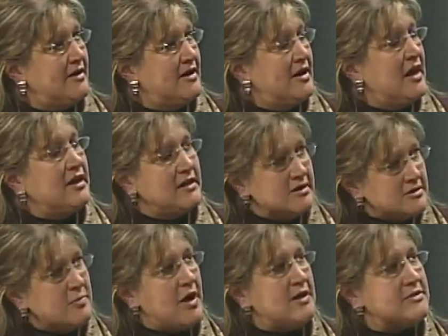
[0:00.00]
It is
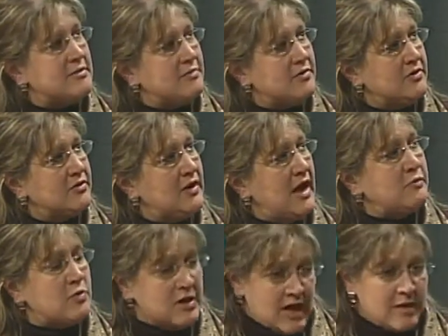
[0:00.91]
possible. And
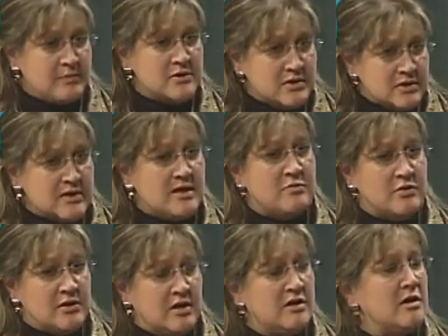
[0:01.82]
what happens to them when
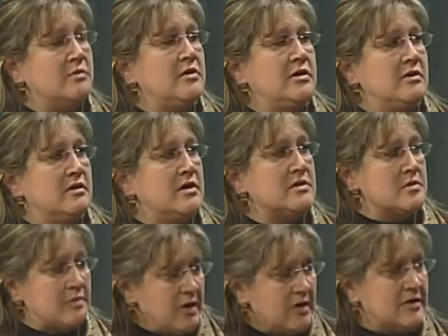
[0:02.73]
they come here is
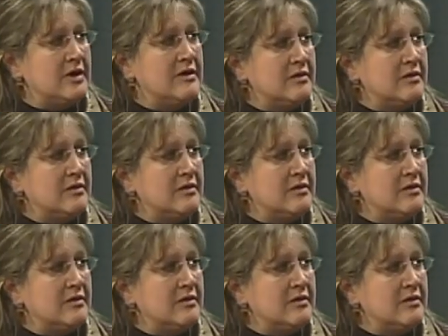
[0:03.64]
mm-hmm. appalling.